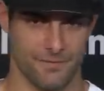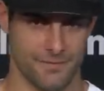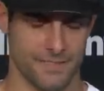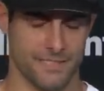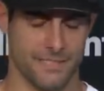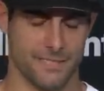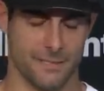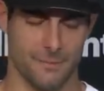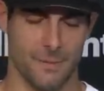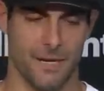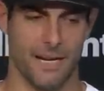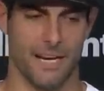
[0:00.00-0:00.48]

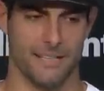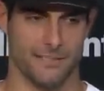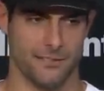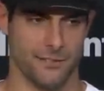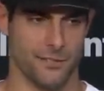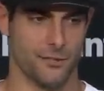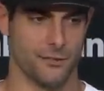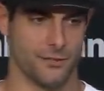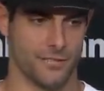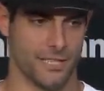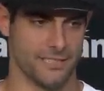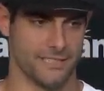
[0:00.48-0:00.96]
tip my hat to
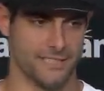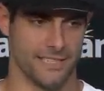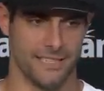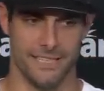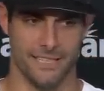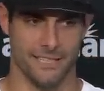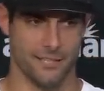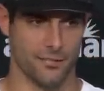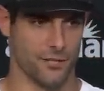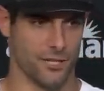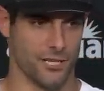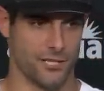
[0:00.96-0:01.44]
those guys. They
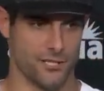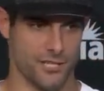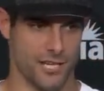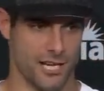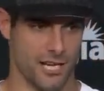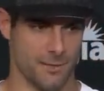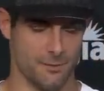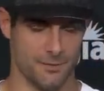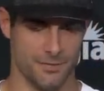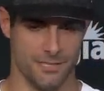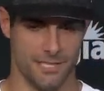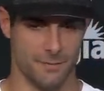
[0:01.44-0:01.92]
did a great
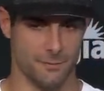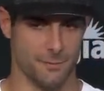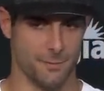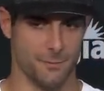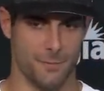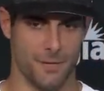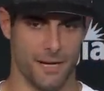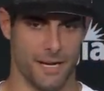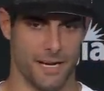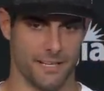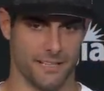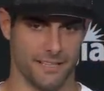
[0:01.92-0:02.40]
job just getting me
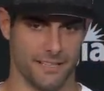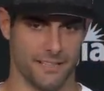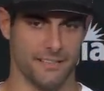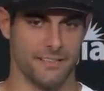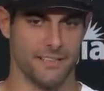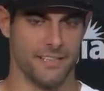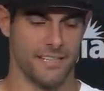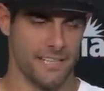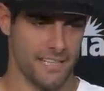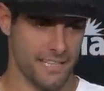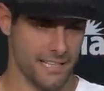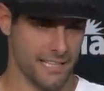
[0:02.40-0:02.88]
back and
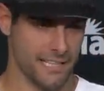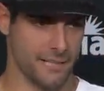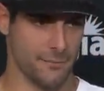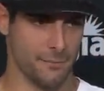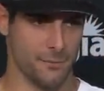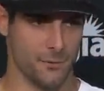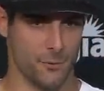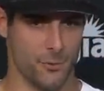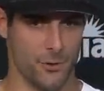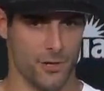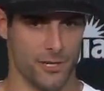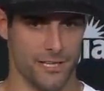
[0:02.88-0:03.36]
getting
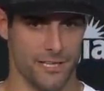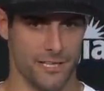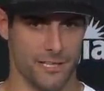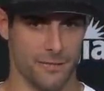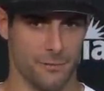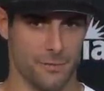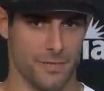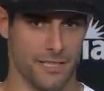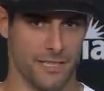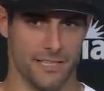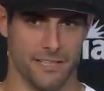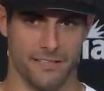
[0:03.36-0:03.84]
me where I need to
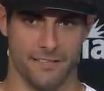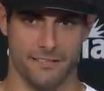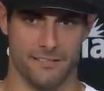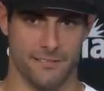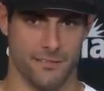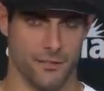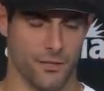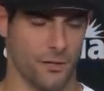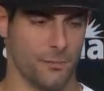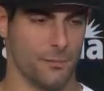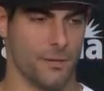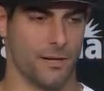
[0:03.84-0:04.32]
be. And,
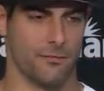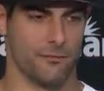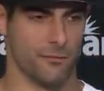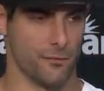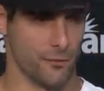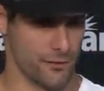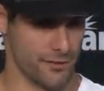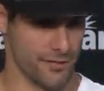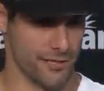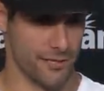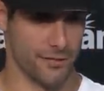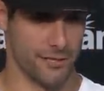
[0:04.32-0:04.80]
I'm not
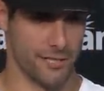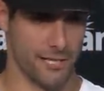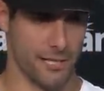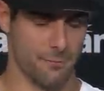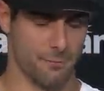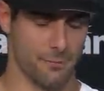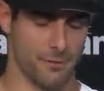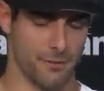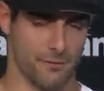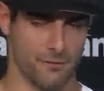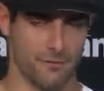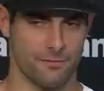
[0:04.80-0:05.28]
fully there
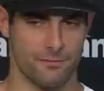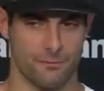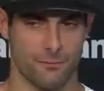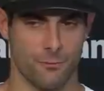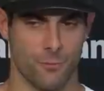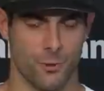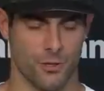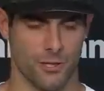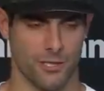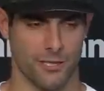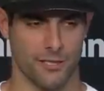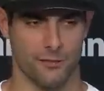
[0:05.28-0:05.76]
yet, but
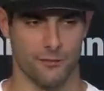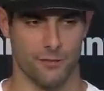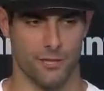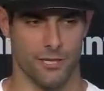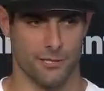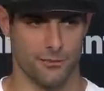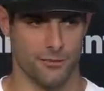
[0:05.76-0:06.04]
working in the right